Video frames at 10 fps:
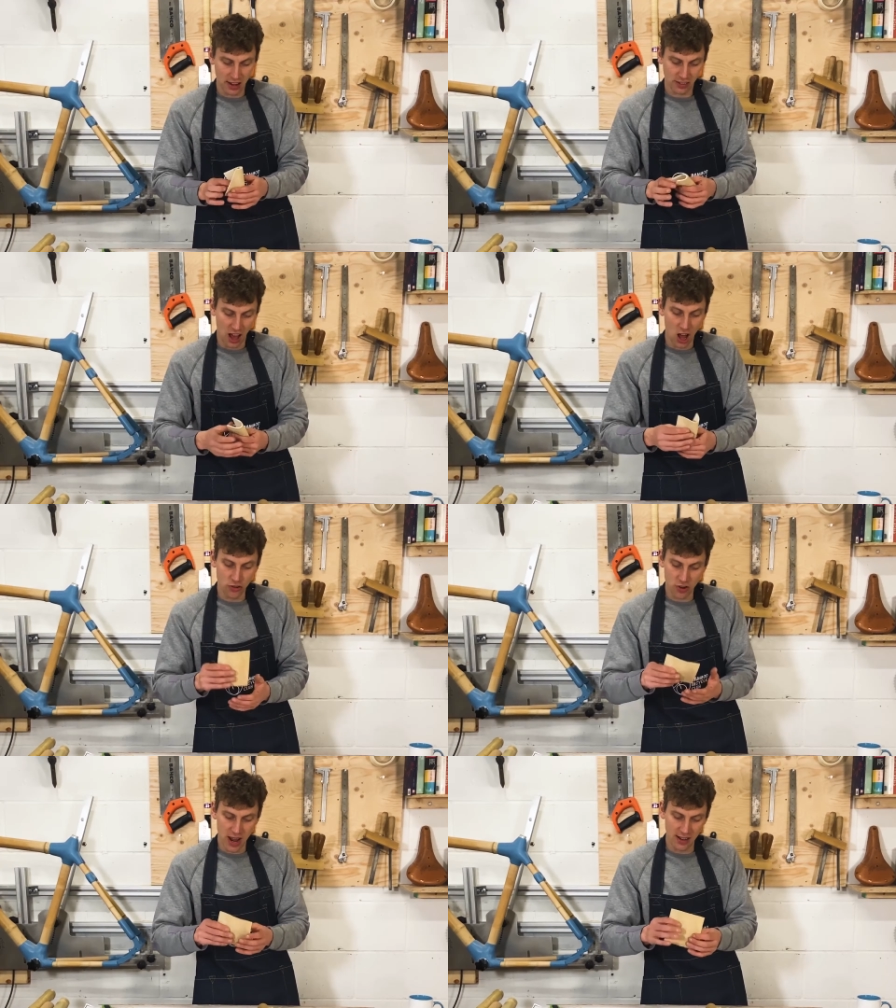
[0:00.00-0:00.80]
and it's one
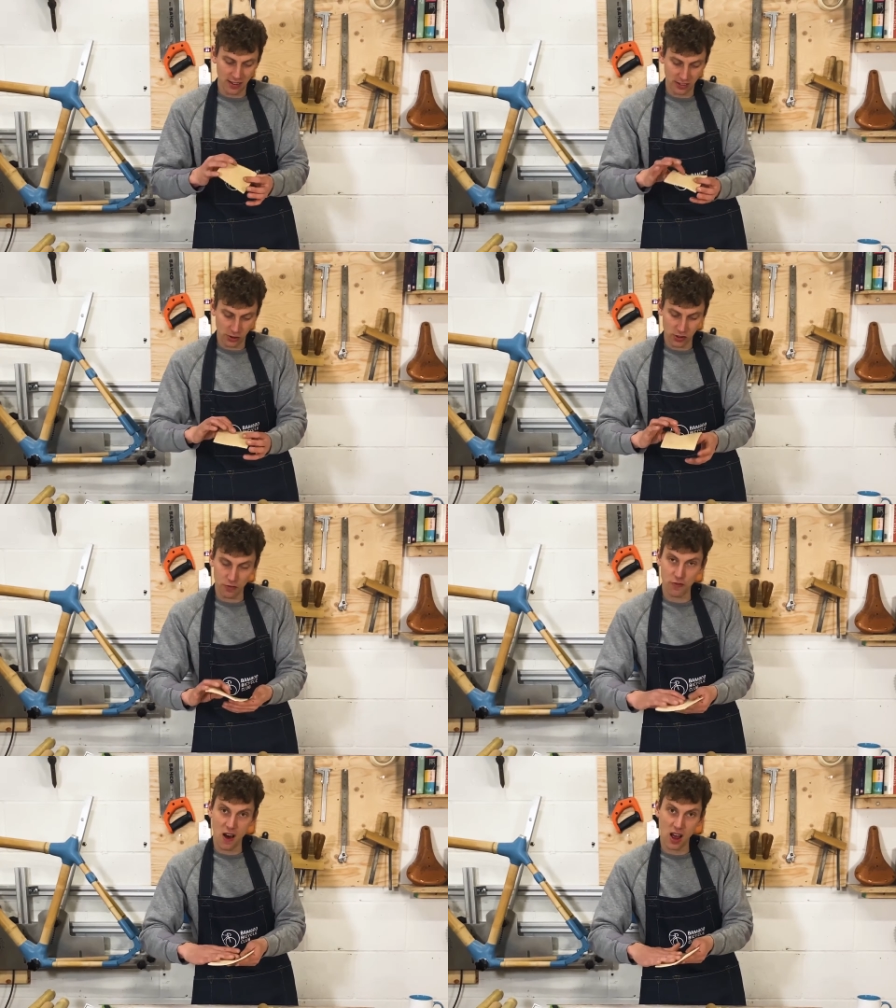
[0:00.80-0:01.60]
hundred eighty, so
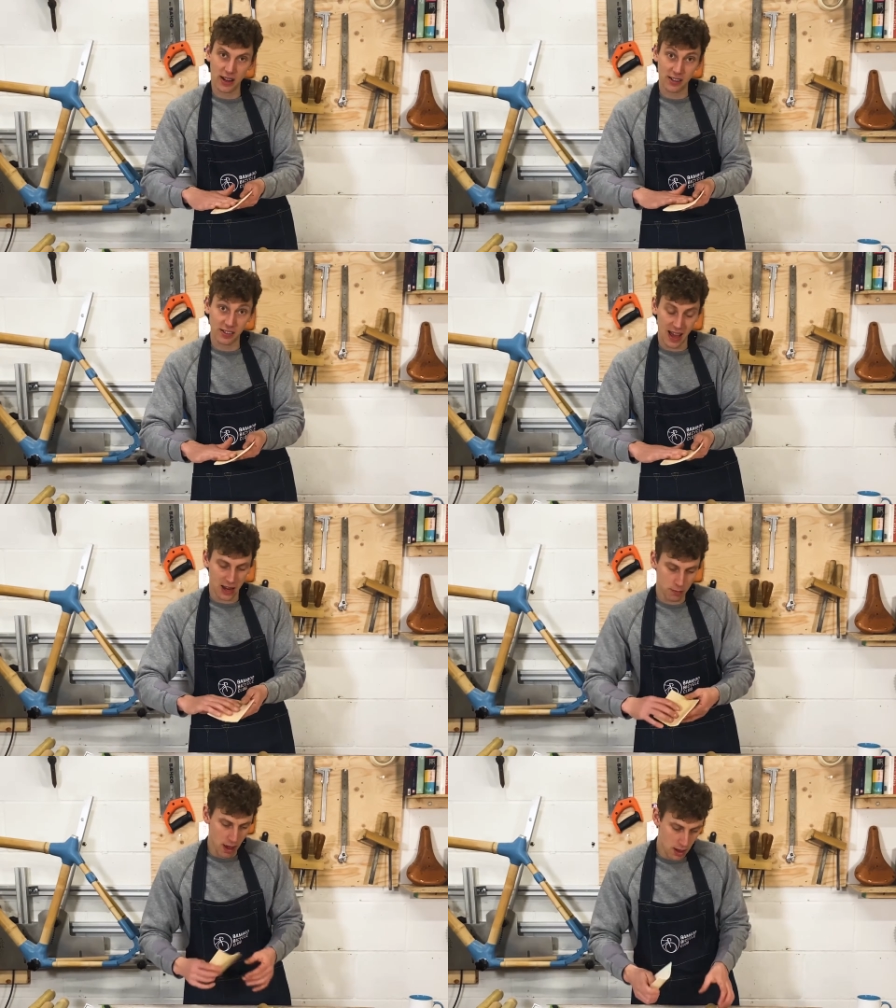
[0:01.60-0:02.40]
it's a finer
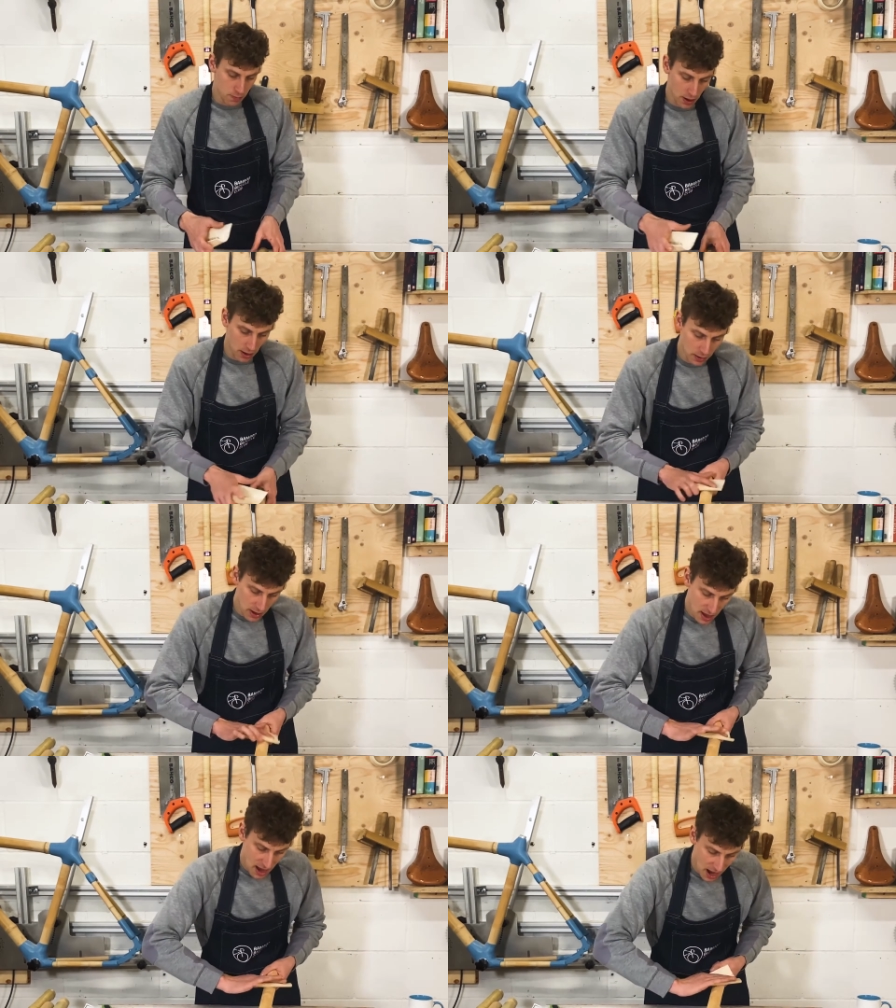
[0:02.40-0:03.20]
sandpaper,
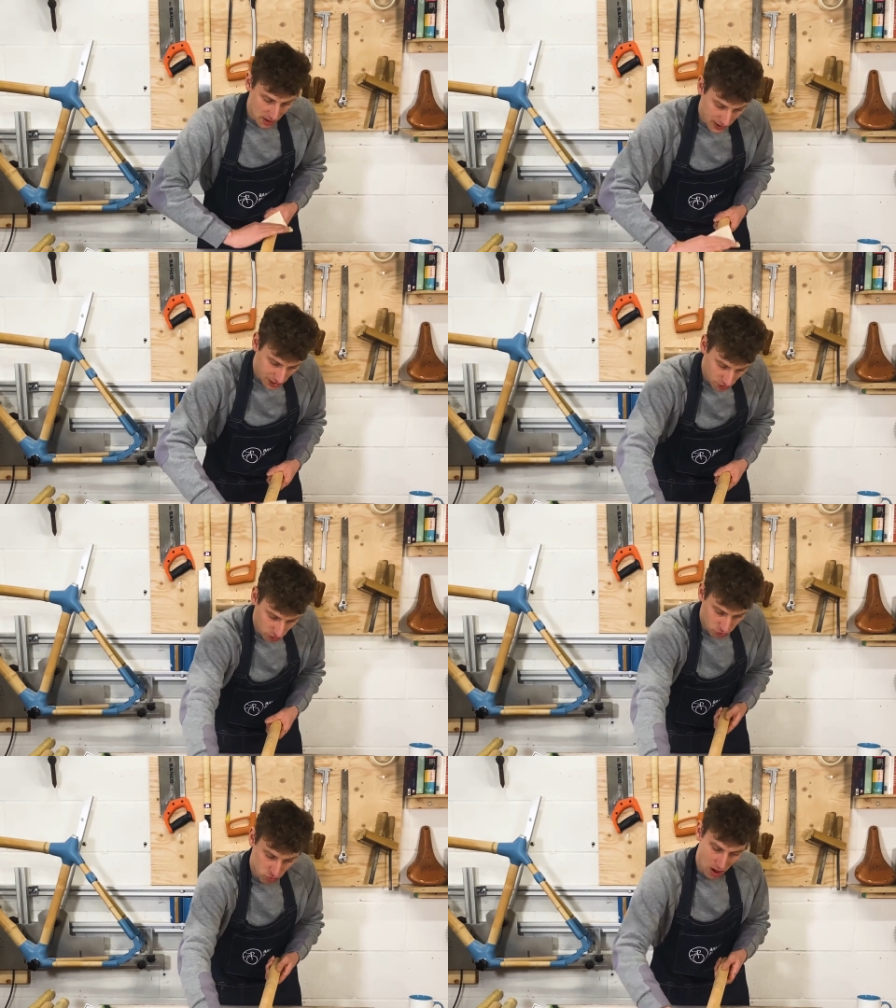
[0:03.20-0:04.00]
and then you
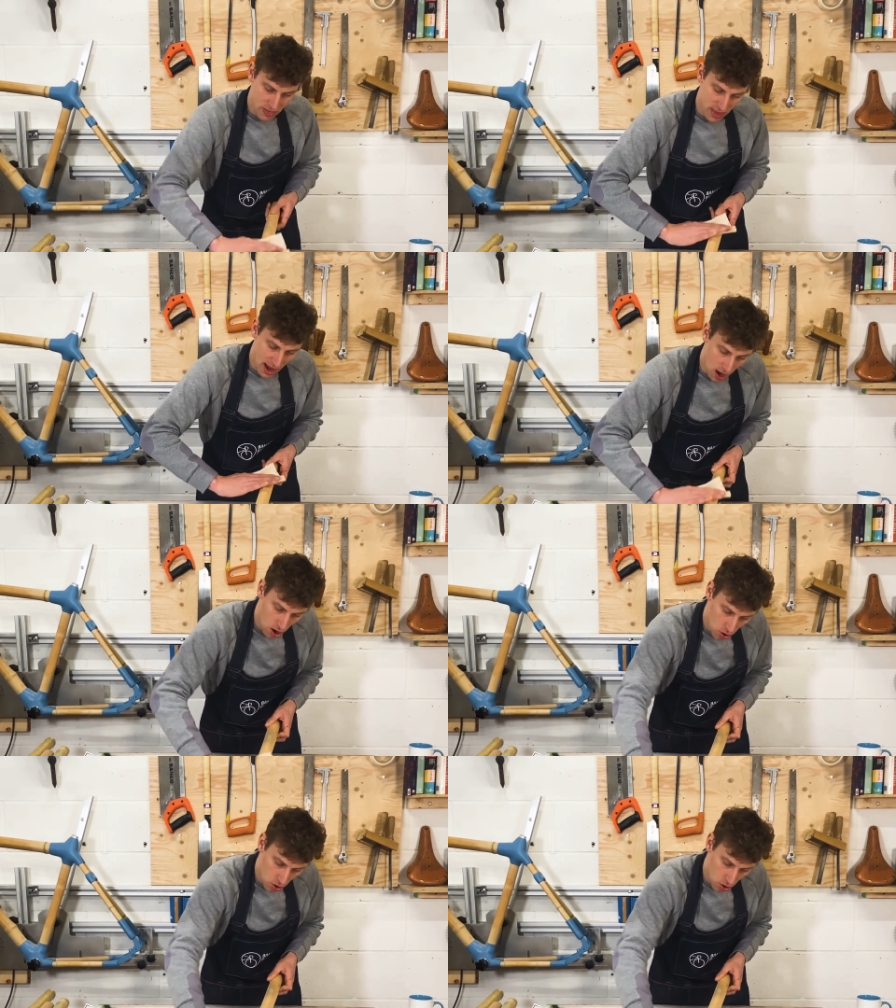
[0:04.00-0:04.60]
just run that